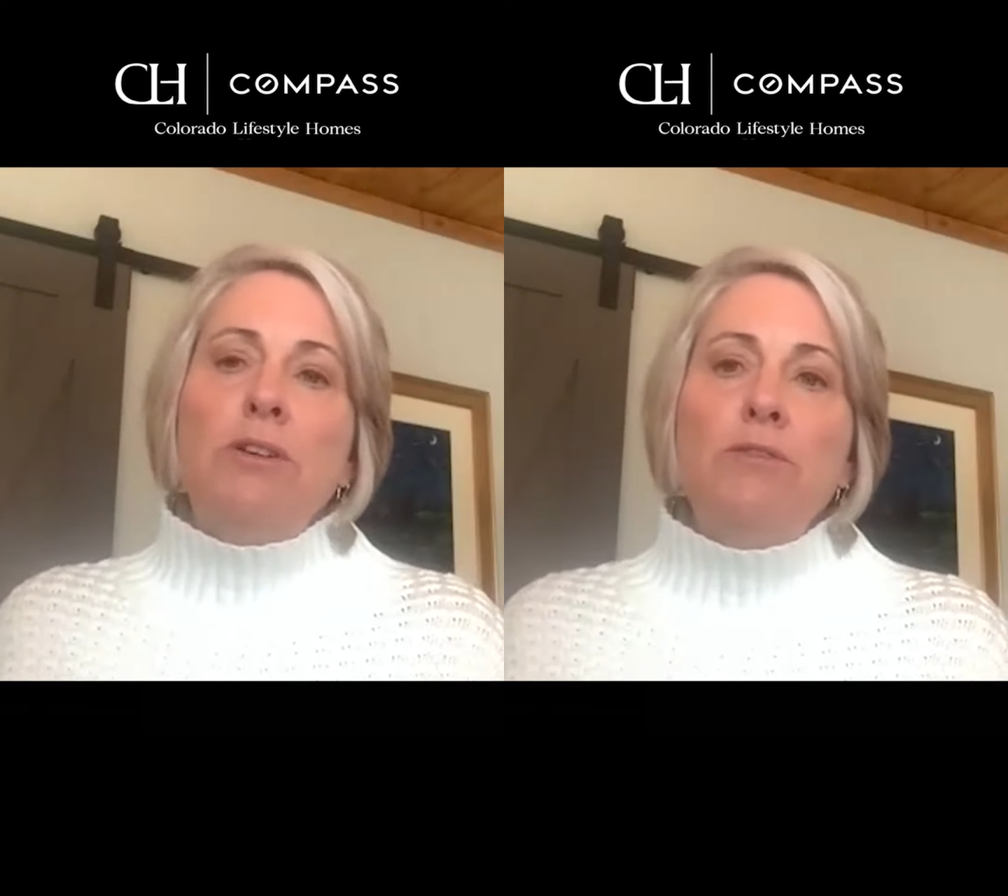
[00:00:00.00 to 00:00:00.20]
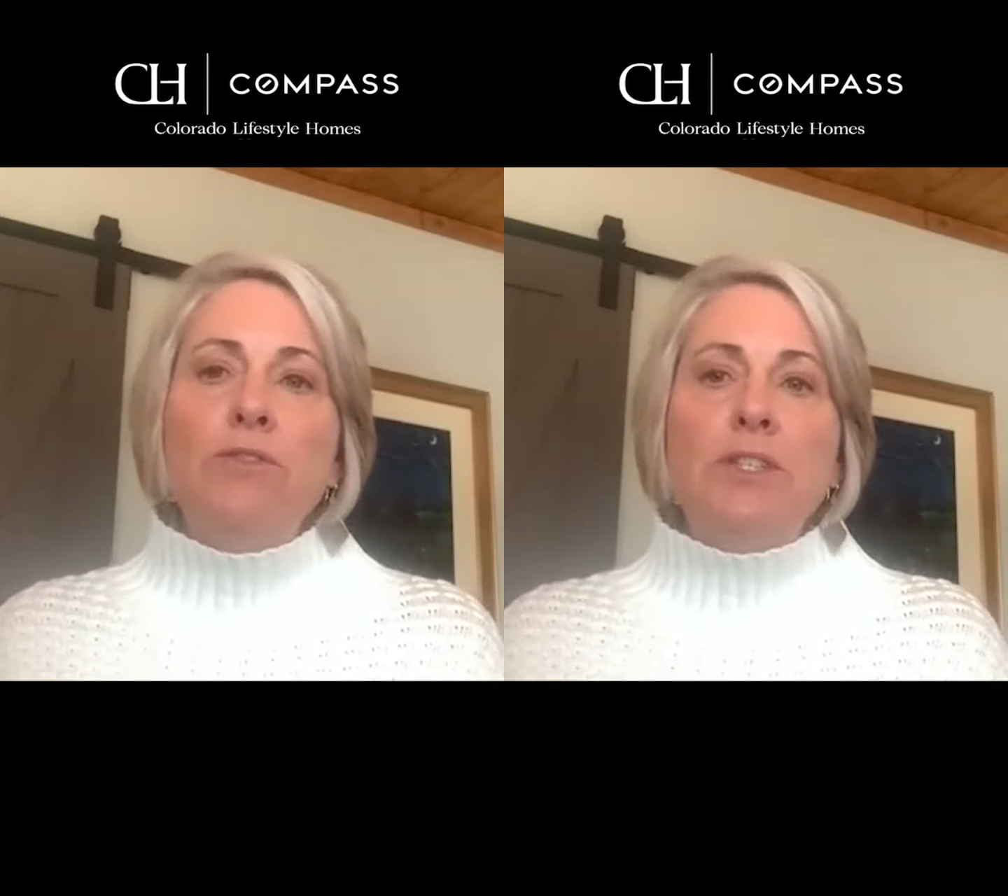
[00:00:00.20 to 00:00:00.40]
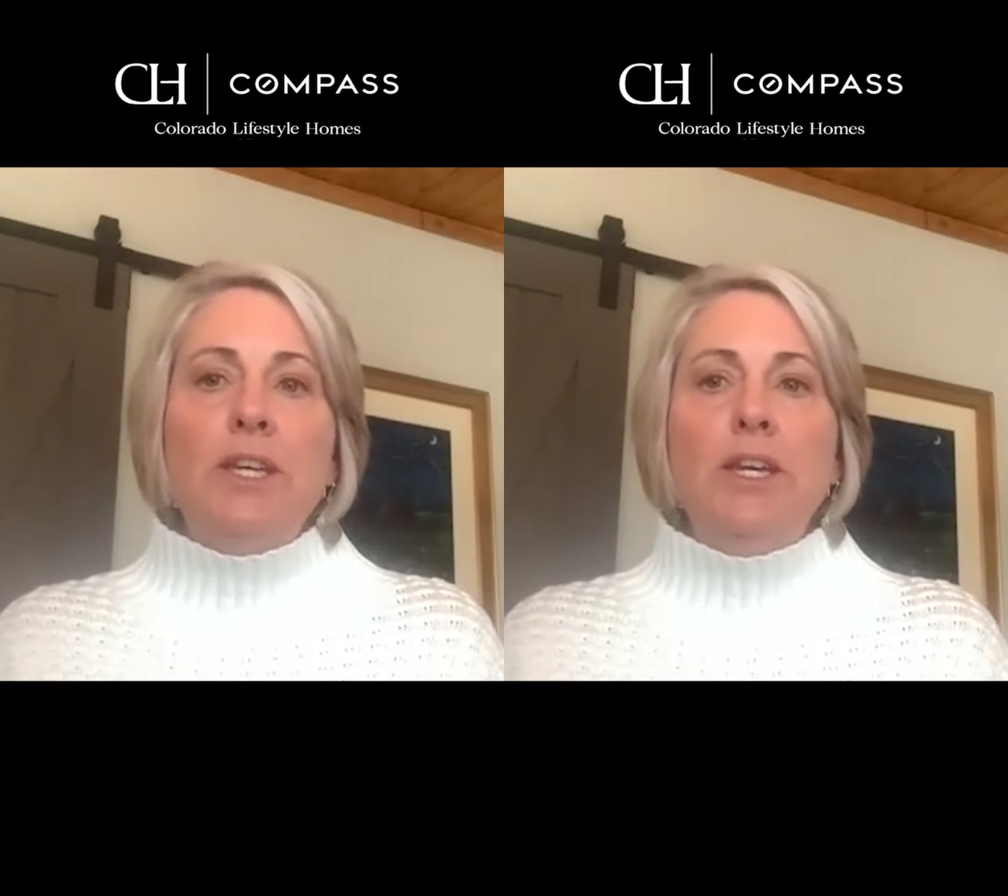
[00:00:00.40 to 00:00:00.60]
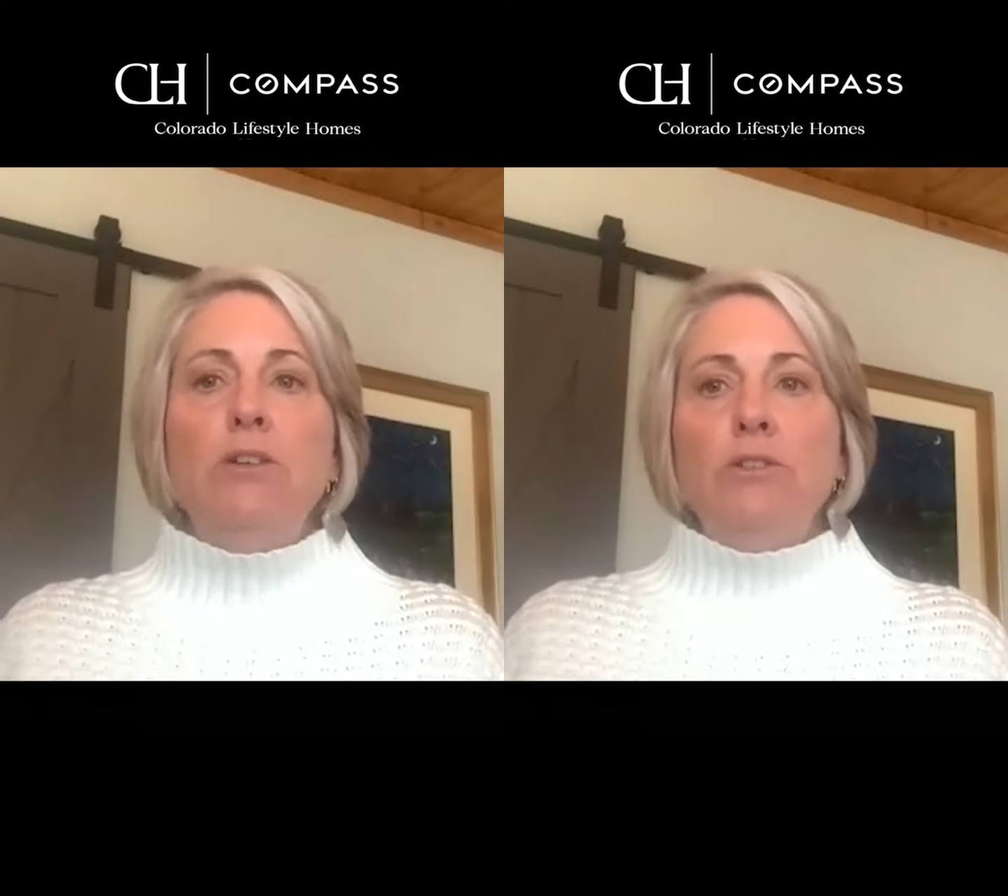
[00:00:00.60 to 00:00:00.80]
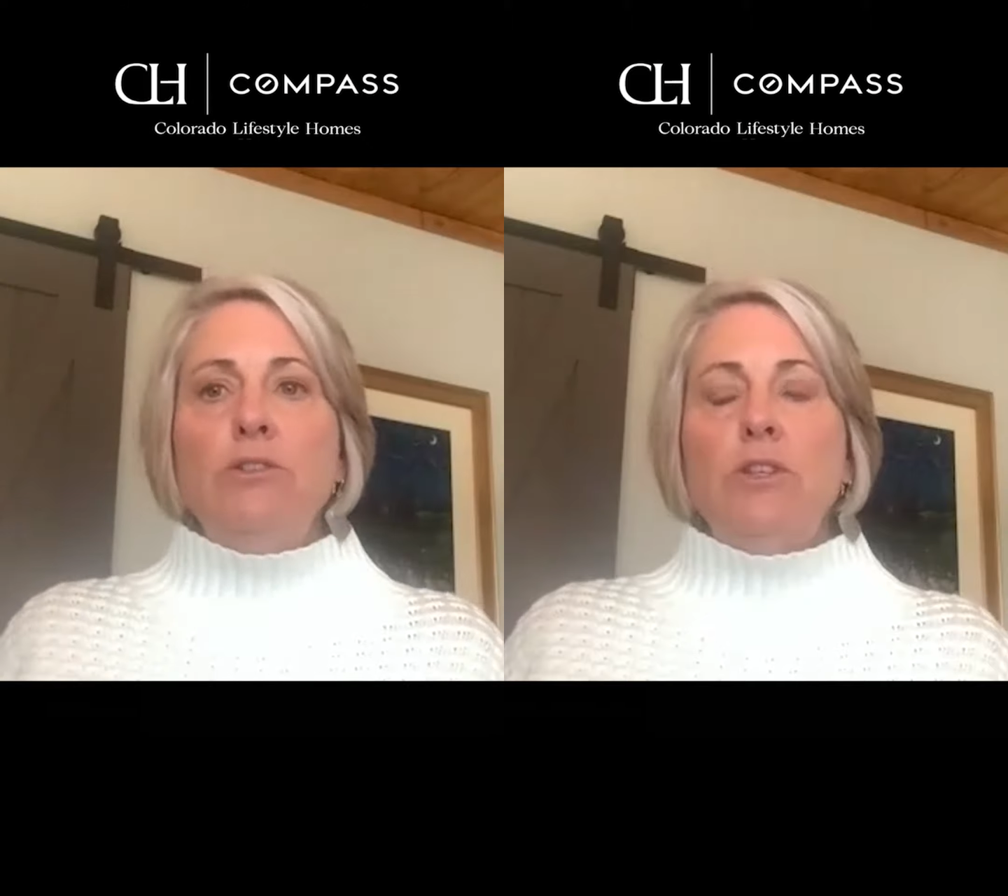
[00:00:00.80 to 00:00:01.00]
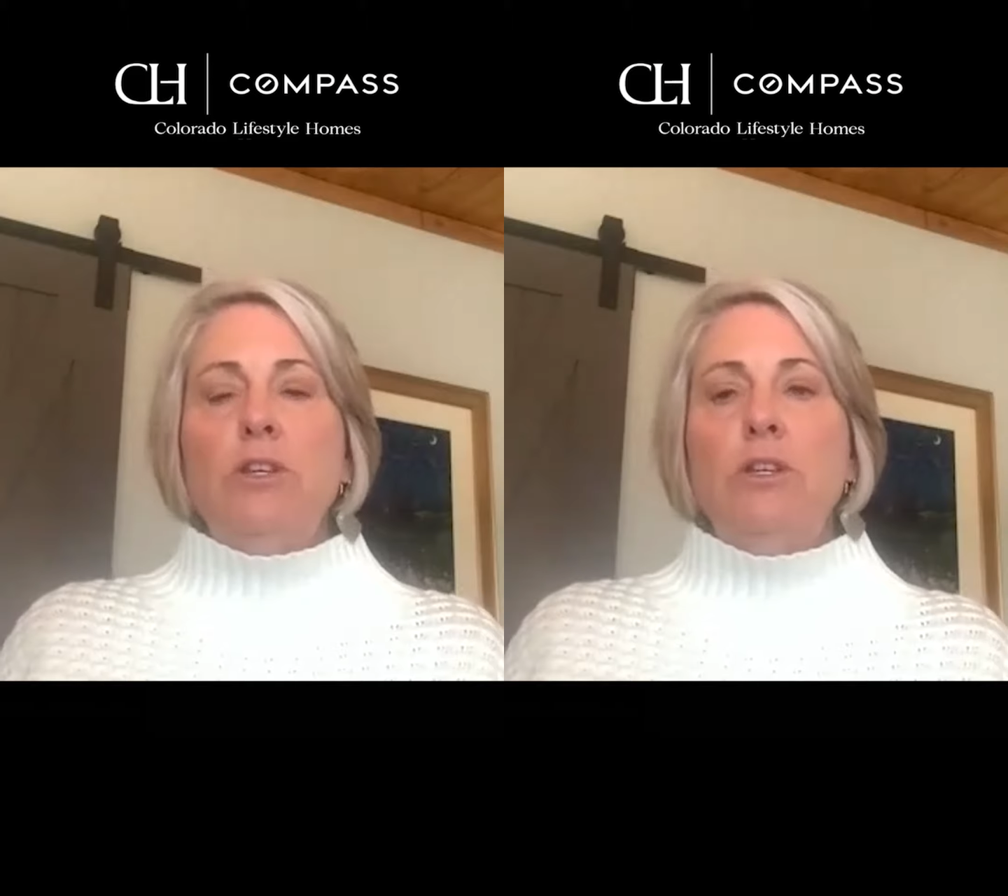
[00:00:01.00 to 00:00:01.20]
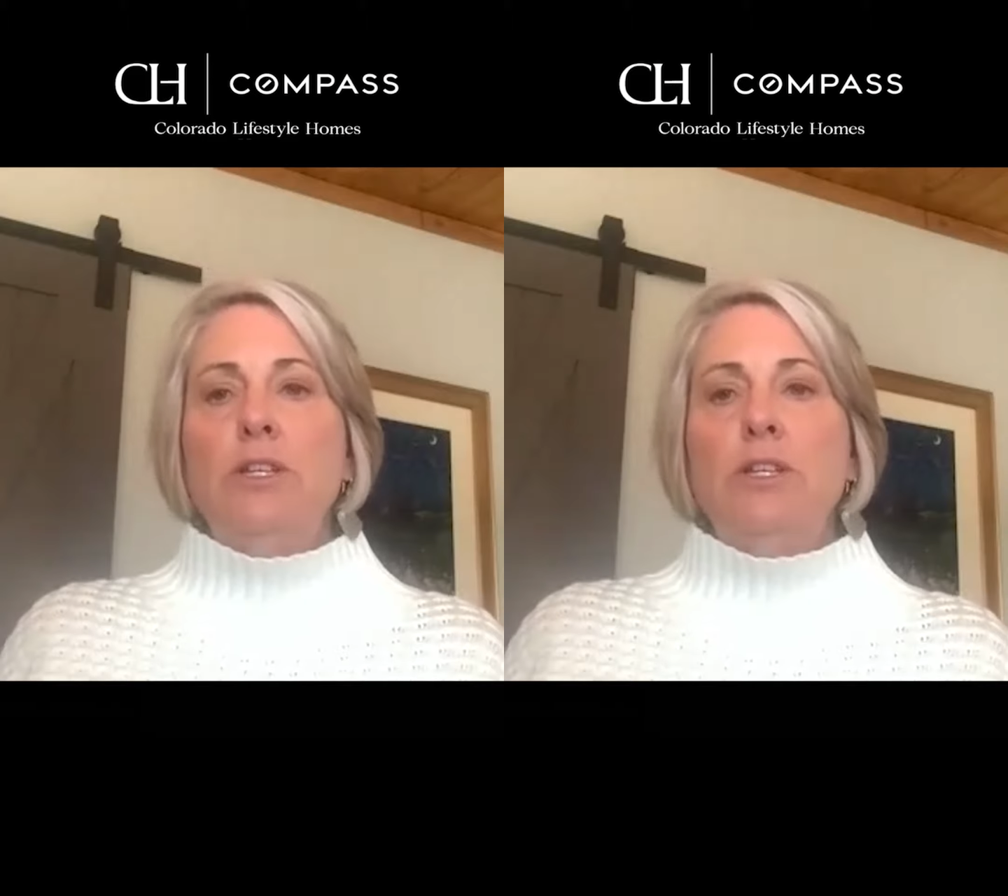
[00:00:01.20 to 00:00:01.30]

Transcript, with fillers: of sales,